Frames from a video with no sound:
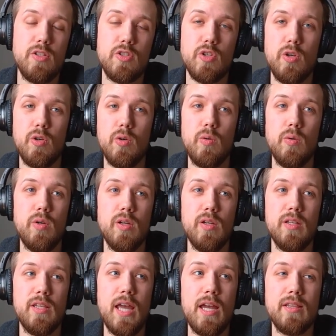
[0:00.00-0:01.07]
So
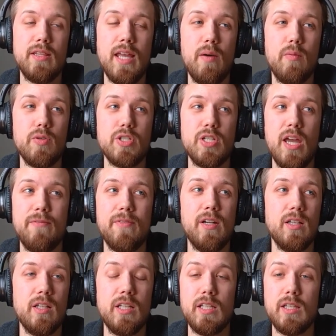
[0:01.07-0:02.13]
that was
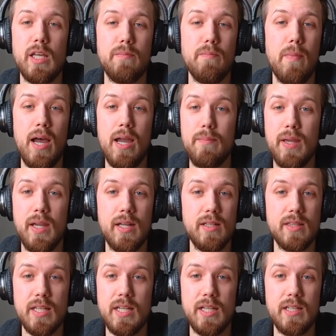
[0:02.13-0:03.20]
definitely like my main
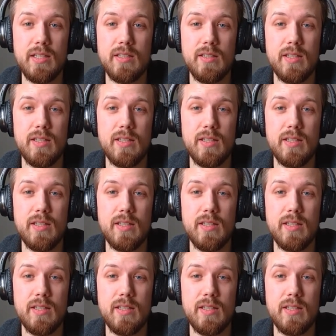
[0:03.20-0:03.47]
thing.